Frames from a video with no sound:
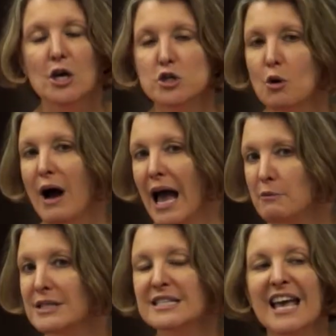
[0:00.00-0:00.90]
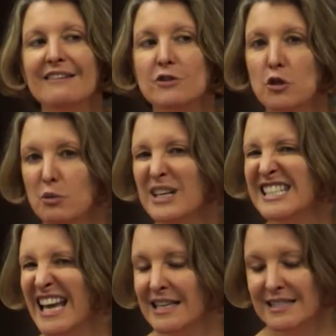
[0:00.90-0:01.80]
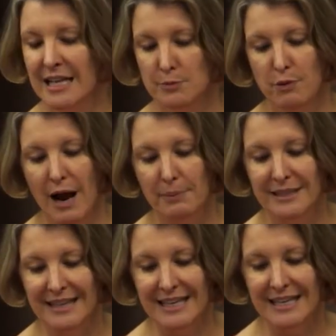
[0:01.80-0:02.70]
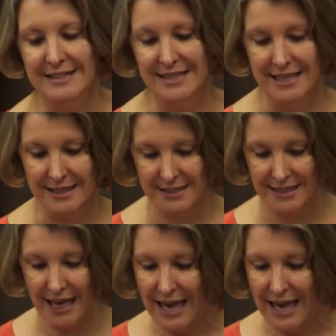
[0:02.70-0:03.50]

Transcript: So I would say of the three tests, that's probably the easiest.